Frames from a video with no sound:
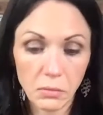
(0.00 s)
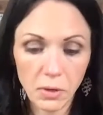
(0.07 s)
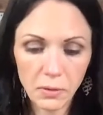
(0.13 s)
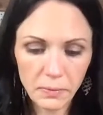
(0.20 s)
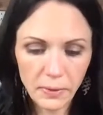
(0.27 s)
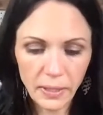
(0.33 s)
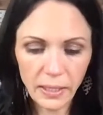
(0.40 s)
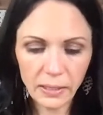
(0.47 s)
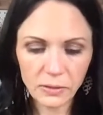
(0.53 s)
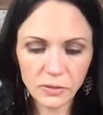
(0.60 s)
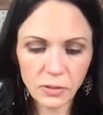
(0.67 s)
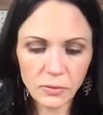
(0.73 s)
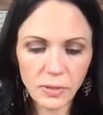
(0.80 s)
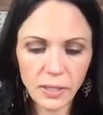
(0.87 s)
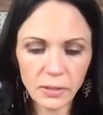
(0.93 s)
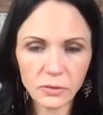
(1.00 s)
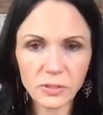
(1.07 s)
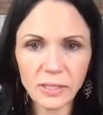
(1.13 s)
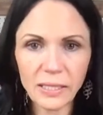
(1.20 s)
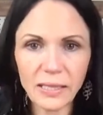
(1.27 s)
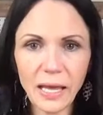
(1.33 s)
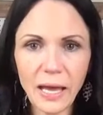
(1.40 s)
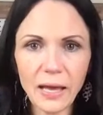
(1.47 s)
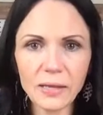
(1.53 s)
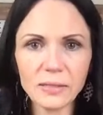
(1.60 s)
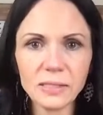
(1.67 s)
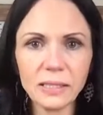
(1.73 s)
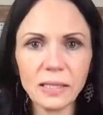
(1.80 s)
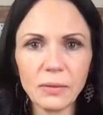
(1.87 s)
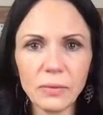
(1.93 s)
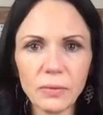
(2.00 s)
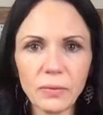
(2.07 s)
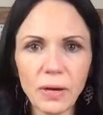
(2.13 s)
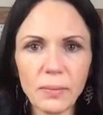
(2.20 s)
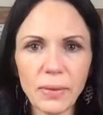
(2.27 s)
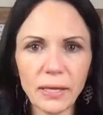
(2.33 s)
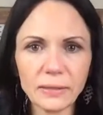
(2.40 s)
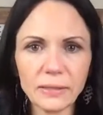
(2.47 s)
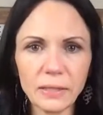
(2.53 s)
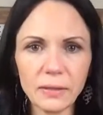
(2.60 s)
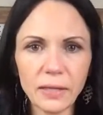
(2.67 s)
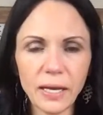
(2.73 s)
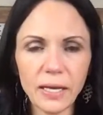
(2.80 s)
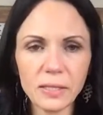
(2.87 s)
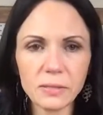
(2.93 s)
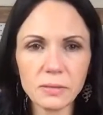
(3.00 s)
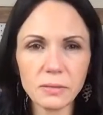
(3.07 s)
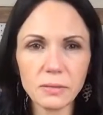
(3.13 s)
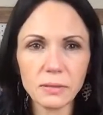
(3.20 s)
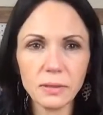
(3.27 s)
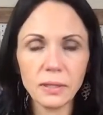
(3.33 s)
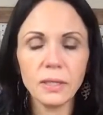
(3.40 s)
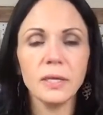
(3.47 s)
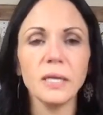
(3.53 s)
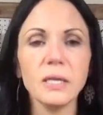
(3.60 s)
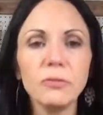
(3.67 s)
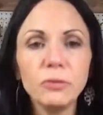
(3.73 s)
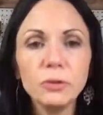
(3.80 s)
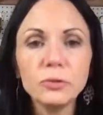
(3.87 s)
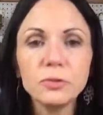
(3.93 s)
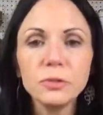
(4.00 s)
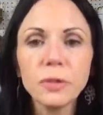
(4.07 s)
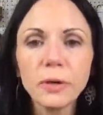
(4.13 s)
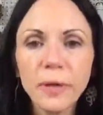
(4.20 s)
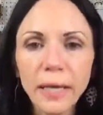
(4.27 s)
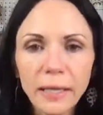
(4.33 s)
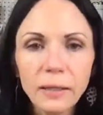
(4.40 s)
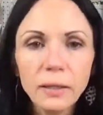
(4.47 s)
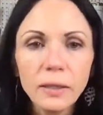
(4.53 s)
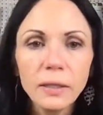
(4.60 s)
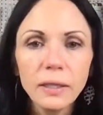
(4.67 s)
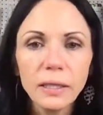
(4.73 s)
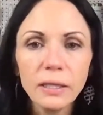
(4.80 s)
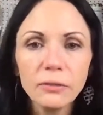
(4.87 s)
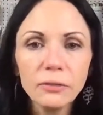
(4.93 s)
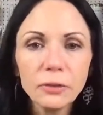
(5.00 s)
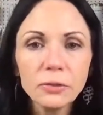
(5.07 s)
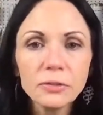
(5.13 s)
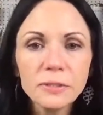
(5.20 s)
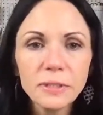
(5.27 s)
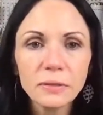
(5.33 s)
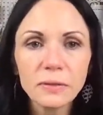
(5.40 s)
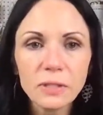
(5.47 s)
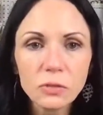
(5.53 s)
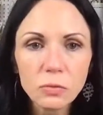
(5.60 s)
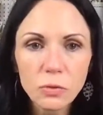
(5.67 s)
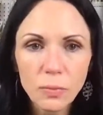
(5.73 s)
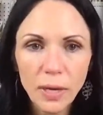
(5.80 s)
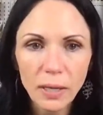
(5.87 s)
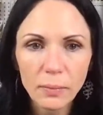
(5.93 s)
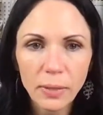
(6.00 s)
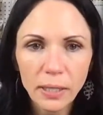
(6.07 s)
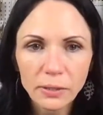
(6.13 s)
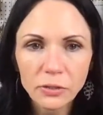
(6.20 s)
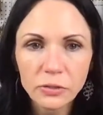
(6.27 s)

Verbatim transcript: All right. So there, see that see that went right back down, guys. If you do okay, if you seal this with Mod Podge,